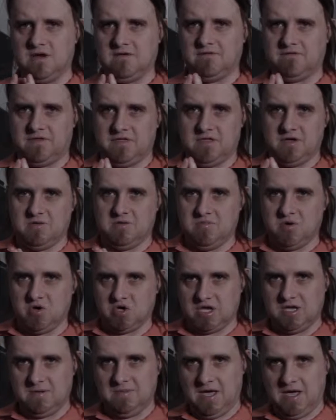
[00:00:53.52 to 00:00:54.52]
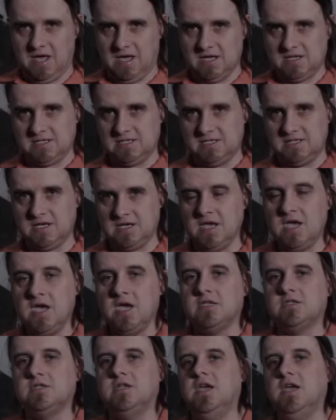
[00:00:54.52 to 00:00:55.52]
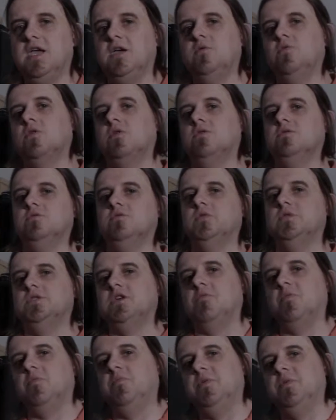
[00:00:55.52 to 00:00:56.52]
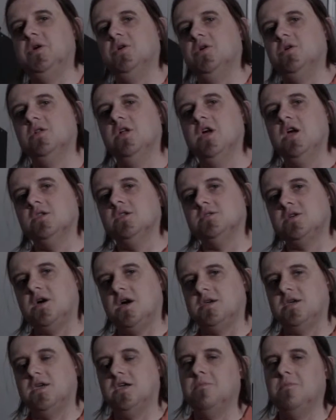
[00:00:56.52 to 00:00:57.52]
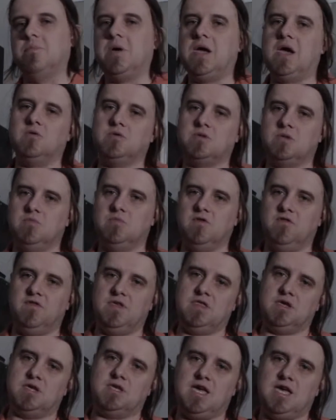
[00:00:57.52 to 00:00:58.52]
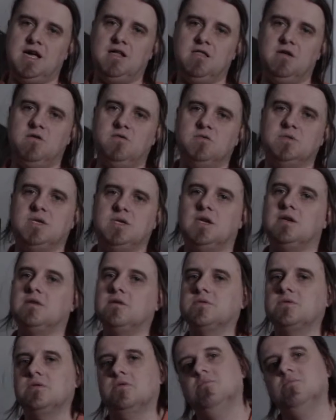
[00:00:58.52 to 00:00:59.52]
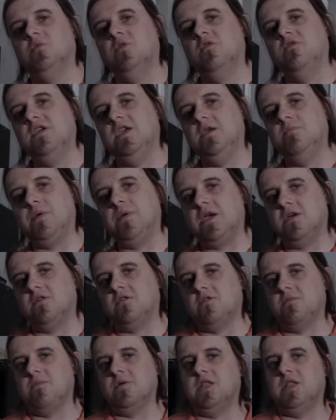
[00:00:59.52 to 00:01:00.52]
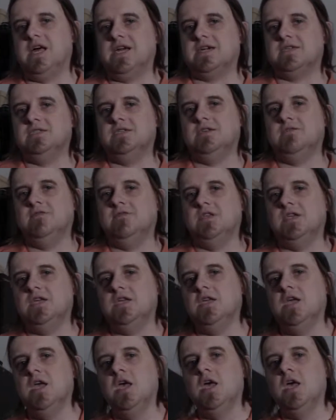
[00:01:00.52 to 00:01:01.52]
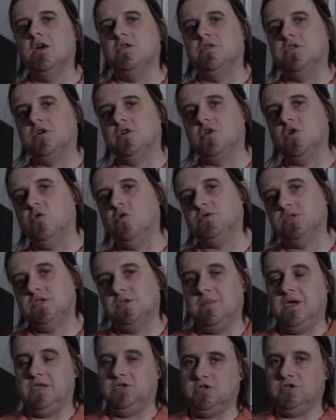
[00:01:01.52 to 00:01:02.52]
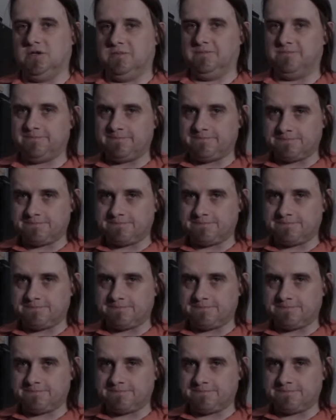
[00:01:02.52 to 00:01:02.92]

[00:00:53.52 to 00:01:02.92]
of The Boogeyman. Today we're going to do a double bill talking about the movie The Gallows and also the movie Paranormal Activity, The Ghost Dimension.